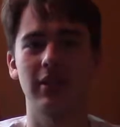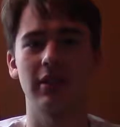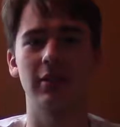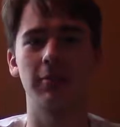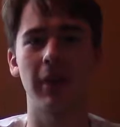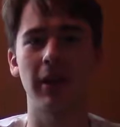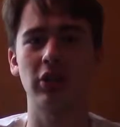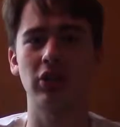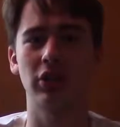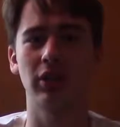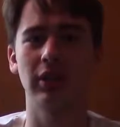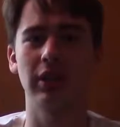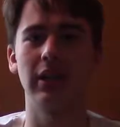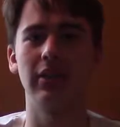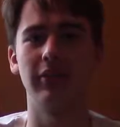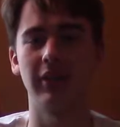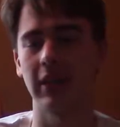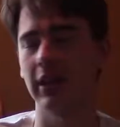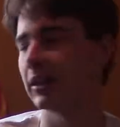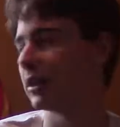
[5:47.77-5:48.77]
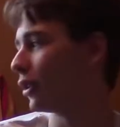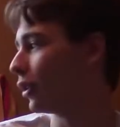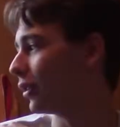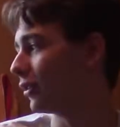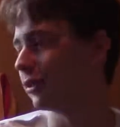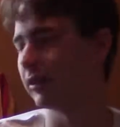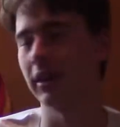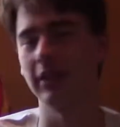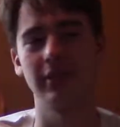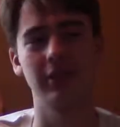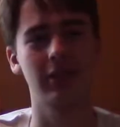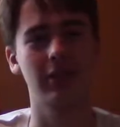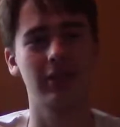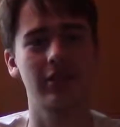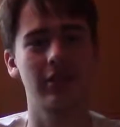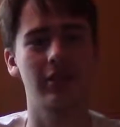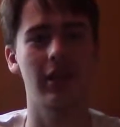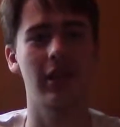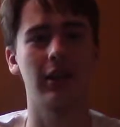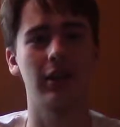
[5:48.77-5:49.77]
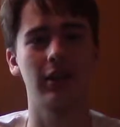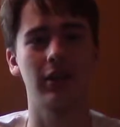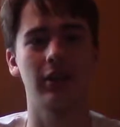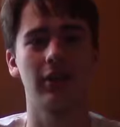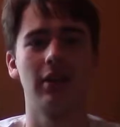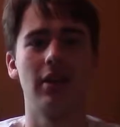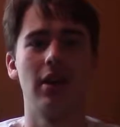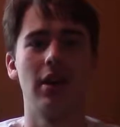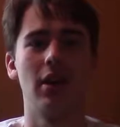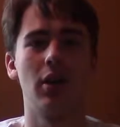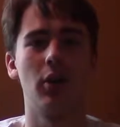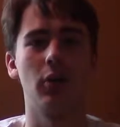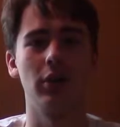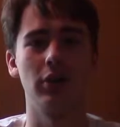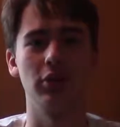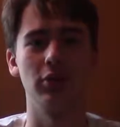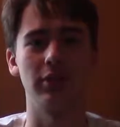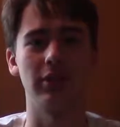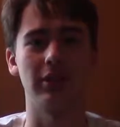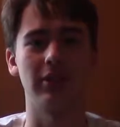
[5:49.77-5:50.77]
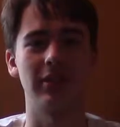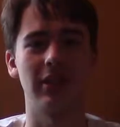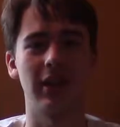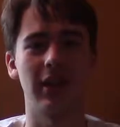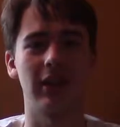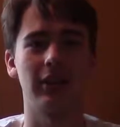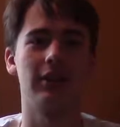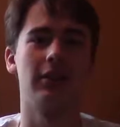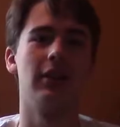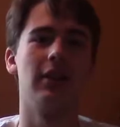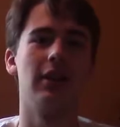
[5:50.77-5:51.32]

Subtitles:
especially in vehicular forensics like we're using today.